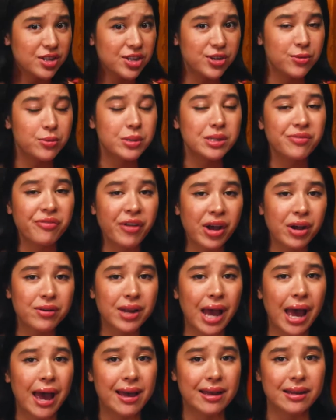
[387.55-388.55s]
She was found
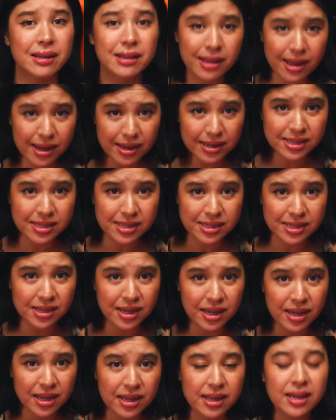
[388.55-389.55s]
headless,
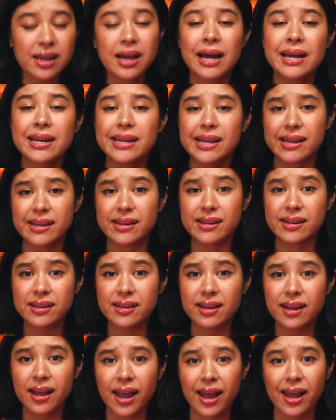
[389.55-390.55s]
gutted,
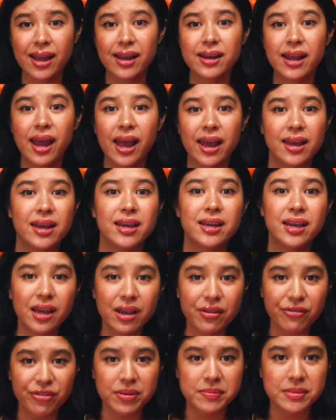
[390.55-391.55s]
and
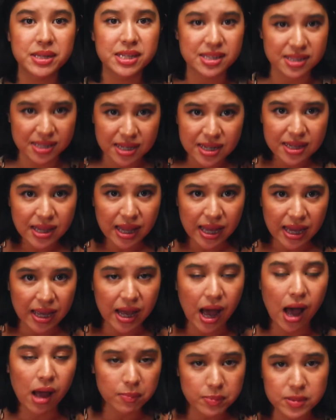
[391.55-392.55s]
hanging from the ceiling
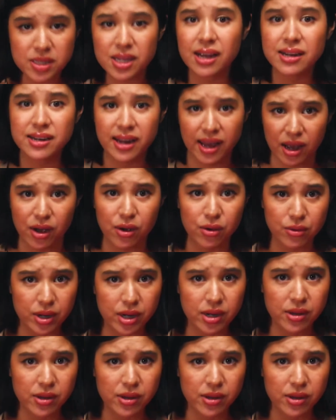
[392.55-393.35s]
upside down.